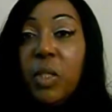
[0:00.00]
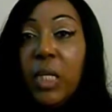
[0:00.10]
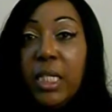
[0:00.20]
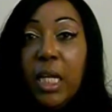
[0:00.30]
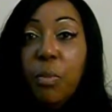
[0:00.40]
So
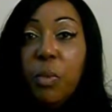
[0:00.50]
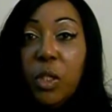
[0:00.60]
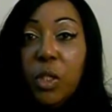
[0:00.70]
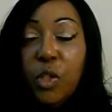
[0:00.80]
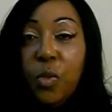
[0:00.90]
I said I'm
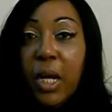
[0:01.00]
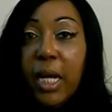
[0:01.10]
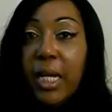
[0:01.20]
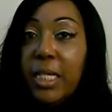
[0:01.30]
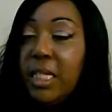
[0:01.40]
going to try
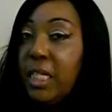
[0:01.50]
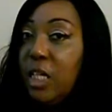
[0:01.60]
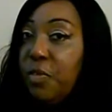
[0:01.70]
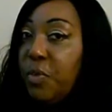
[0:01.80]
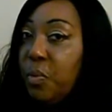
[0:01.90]
it and see
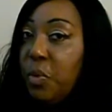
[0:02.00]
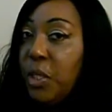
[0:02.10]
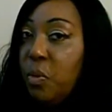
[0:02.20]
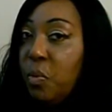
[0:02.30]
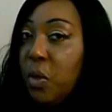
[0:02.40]
if it
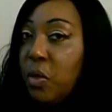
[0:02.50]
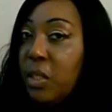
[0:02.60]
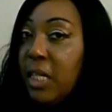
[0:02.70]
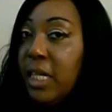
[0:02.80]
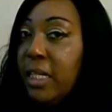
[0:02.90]
really works
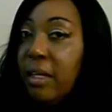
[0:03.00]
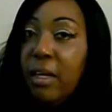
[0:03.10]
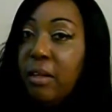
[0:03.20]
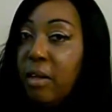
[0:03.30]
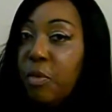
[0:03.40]
like
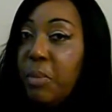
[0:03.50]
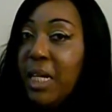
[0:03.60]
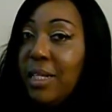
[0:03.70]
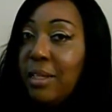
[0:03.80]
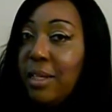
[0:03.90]

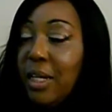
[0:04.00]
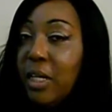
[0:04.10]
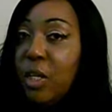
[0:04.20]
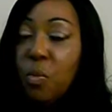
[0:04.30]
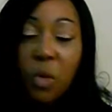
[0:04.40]
everybody's
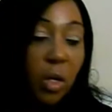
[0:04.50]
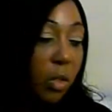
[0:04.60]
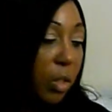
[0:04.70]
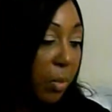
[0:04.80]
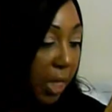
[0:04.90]
saying it
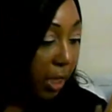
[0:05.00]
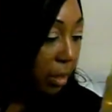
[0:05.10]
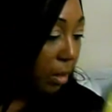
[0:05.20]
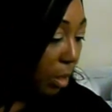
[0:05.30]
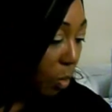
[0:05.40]
works, but
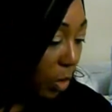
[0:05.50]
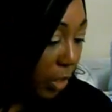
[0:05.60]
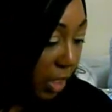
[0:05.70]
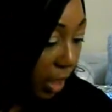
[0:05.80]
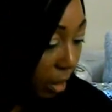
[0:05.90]
we'll
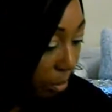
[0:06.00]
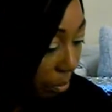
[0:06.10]
see.